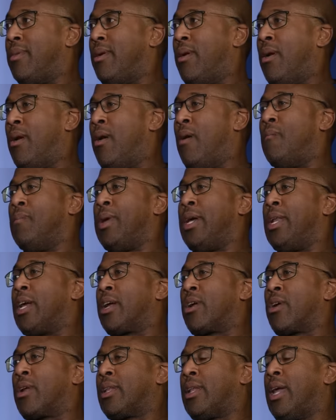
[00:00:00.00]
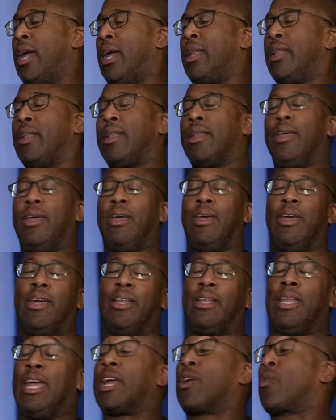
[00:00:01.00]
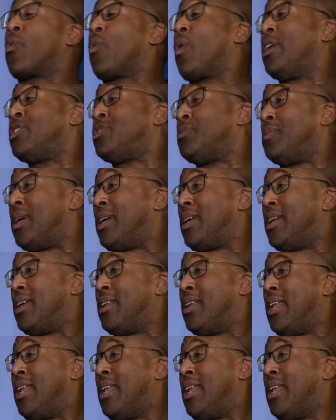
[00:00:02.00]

Oh man, that that, that crushed me.